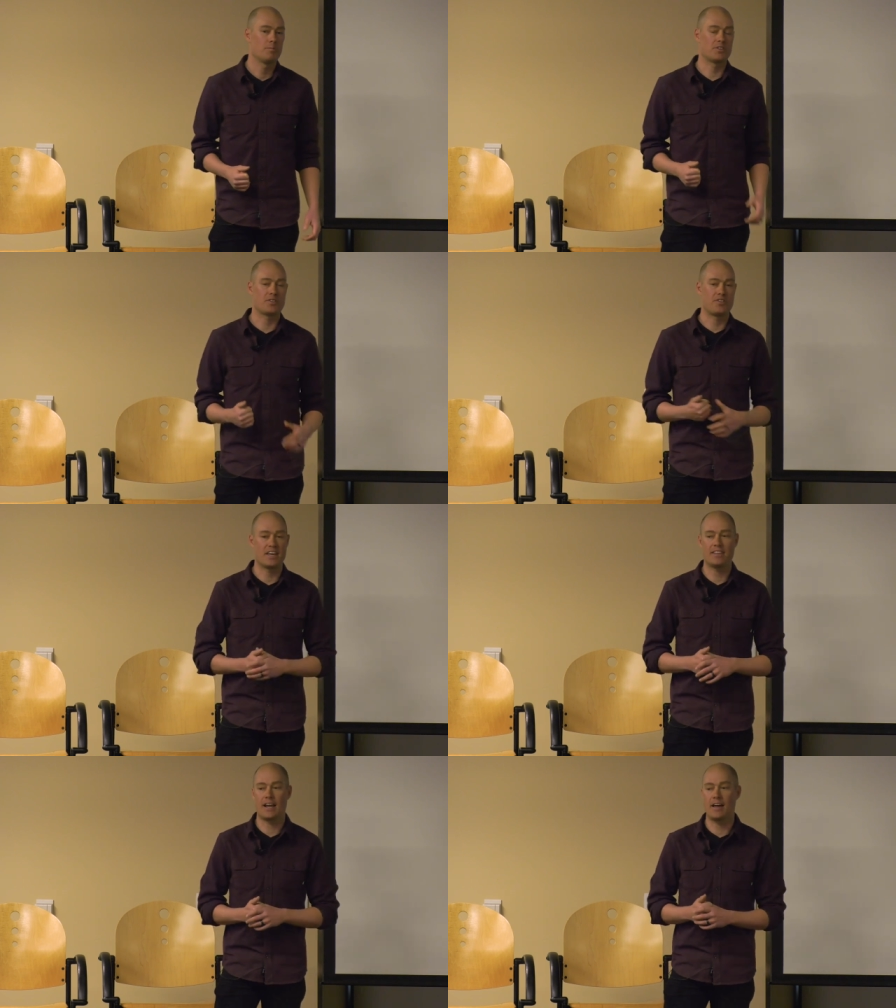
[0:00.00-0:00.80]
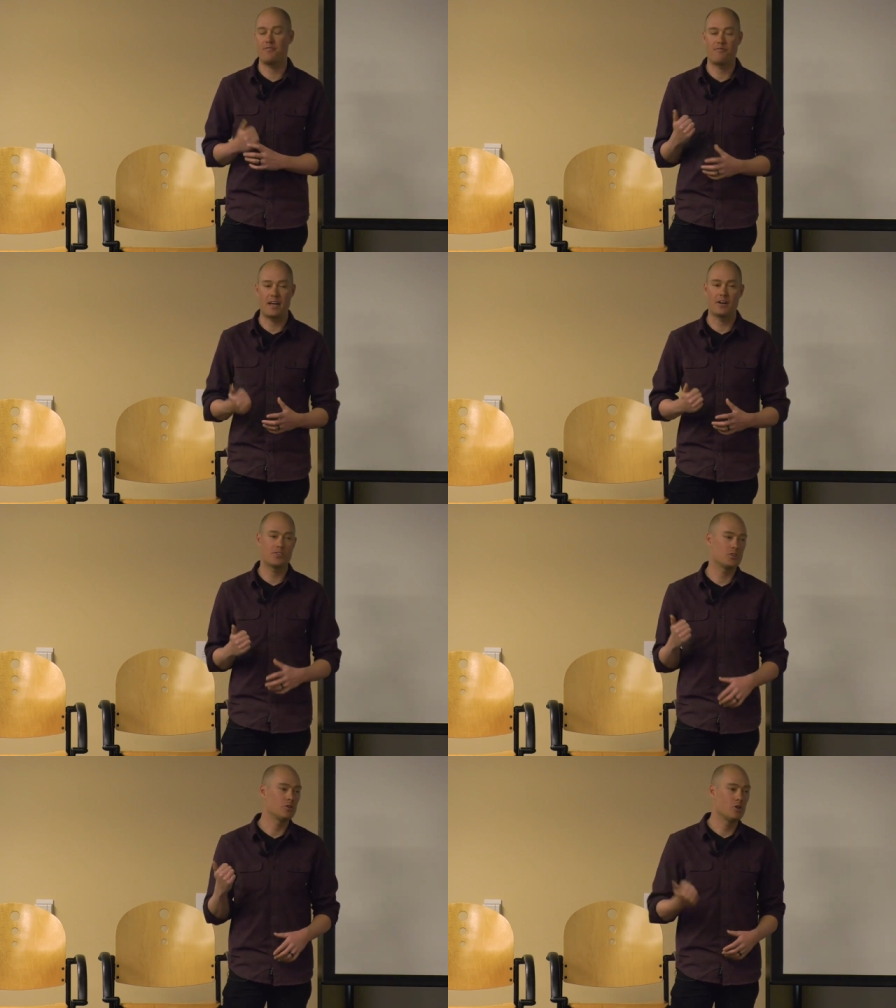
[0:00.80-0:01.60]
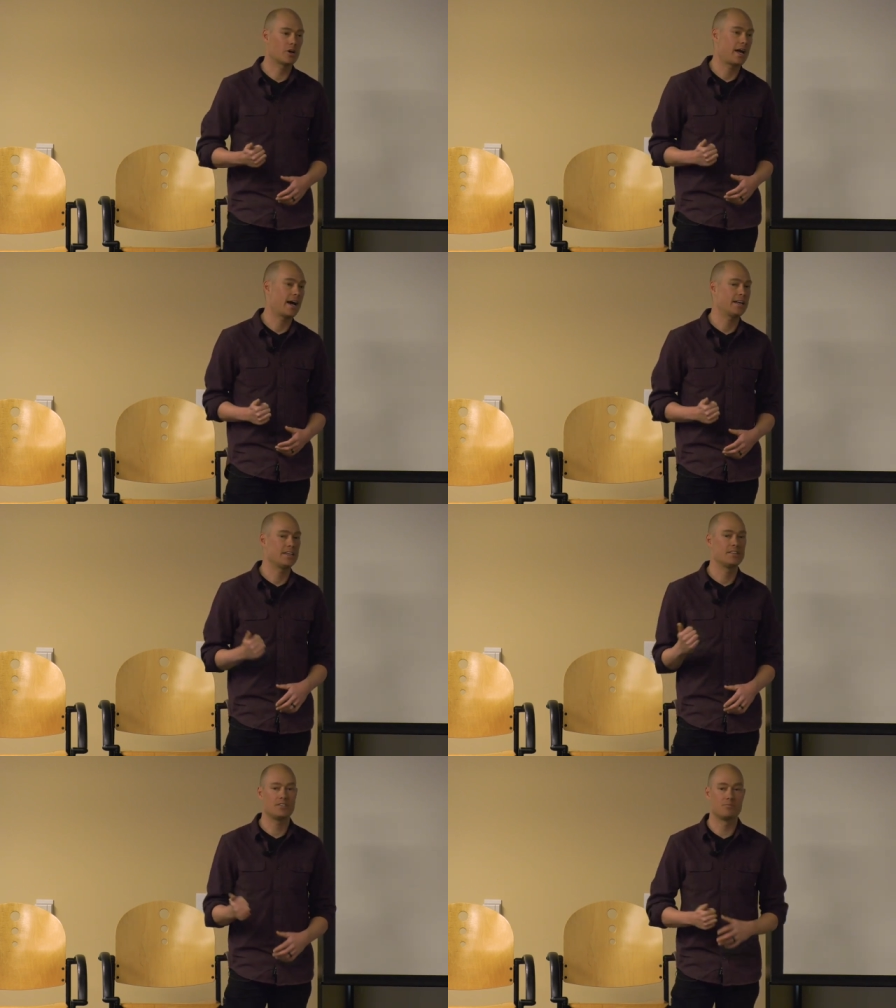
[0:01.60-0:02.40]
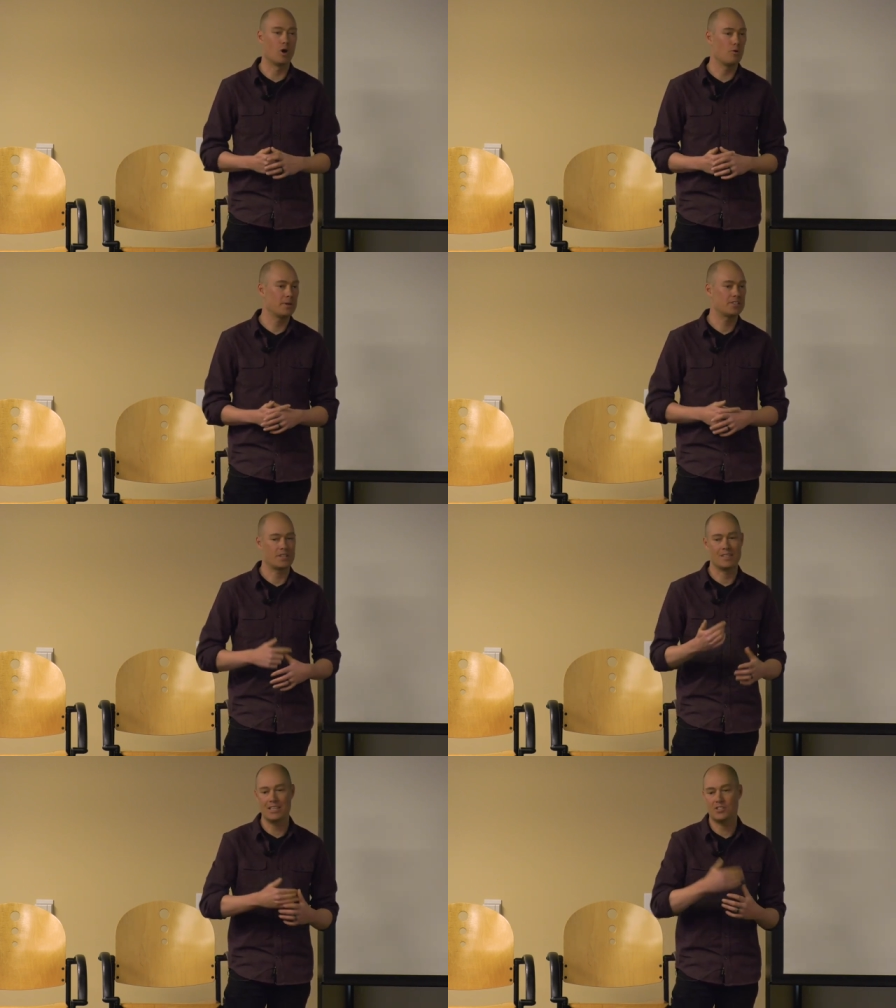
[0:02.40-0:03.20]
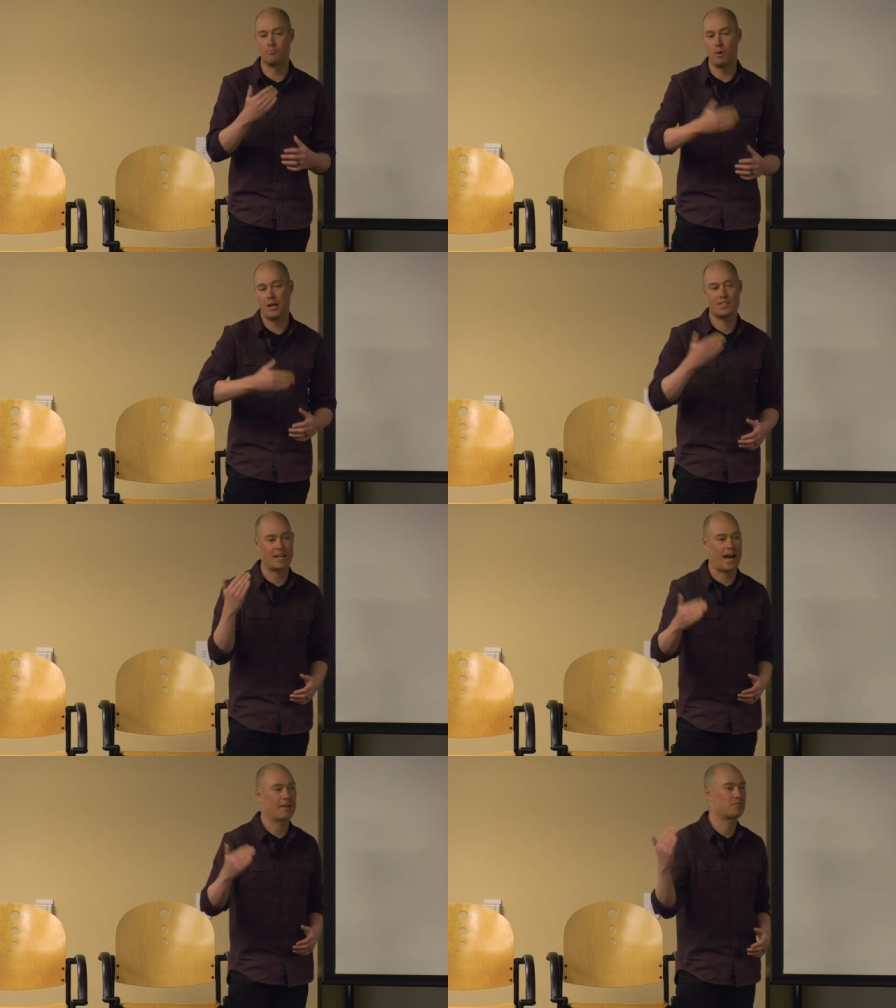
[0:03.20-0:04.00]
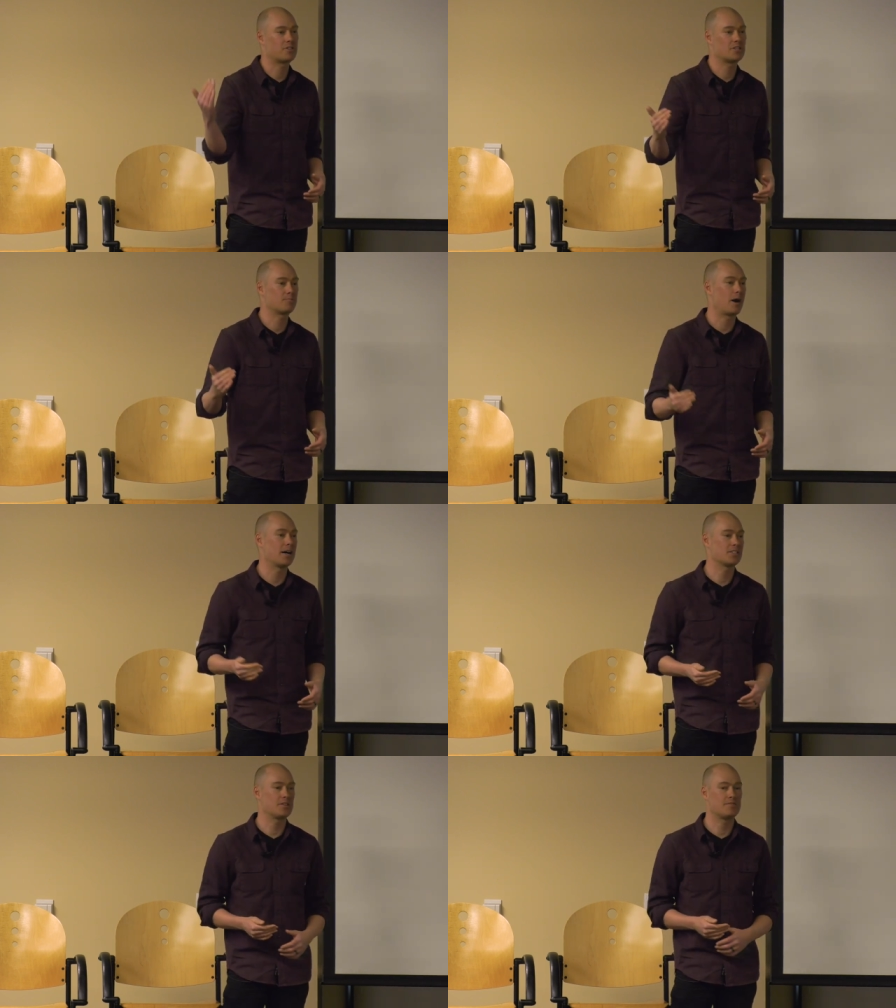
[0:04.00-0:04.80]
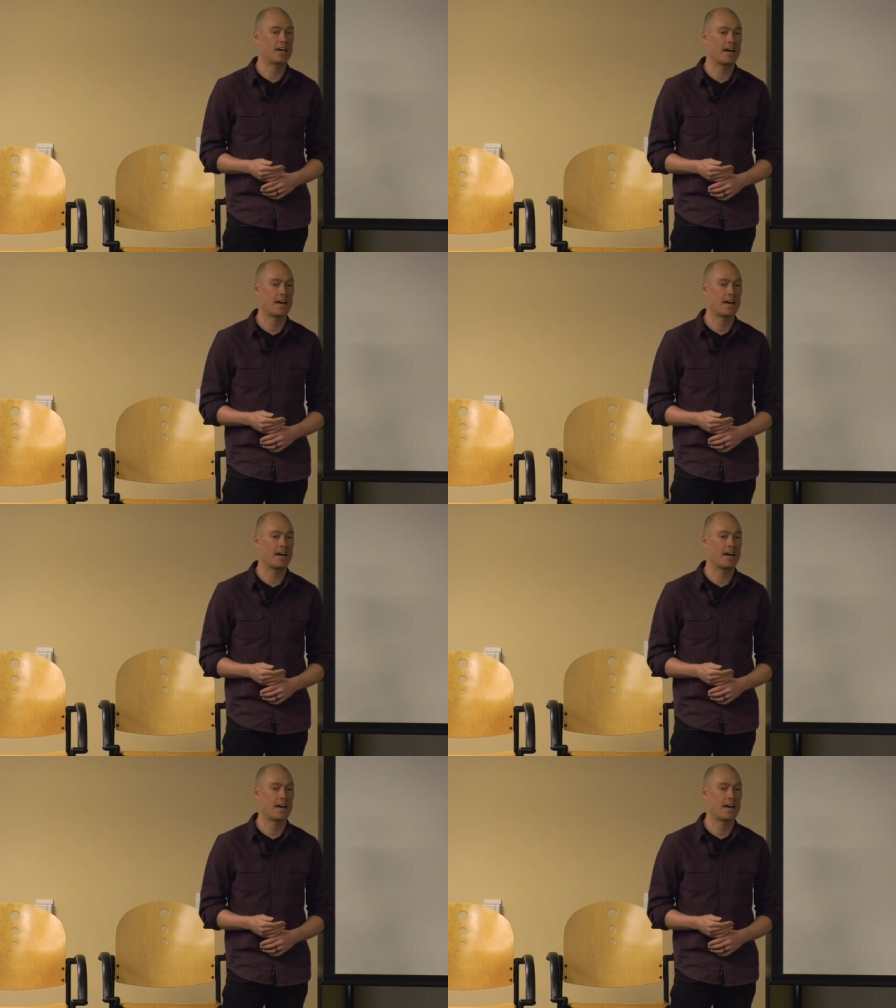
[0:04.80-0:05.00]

But the thing that I failed to look at in these moments, in these months after this positive